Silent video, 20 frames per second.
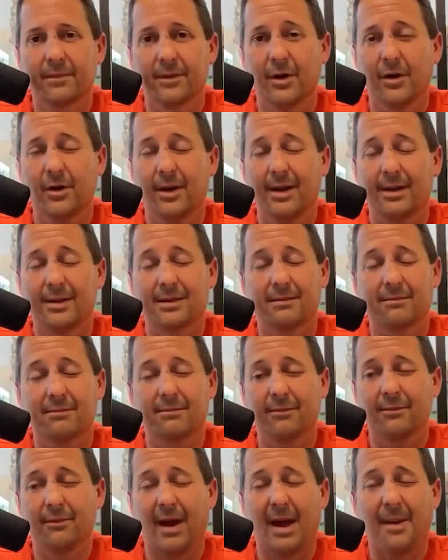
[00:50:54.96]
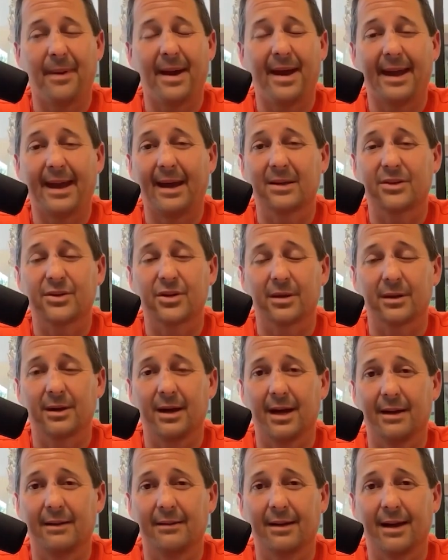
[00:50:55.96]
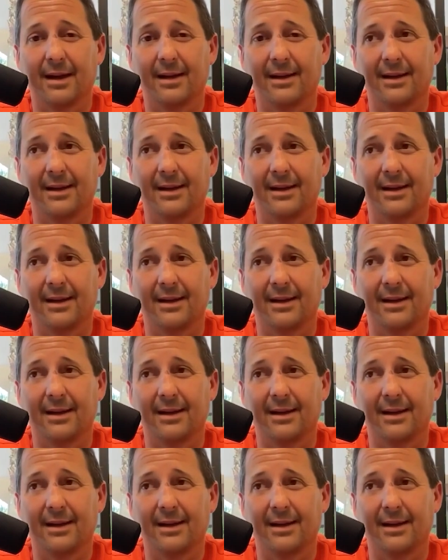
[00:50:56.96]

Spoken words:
No, that's right back at you. I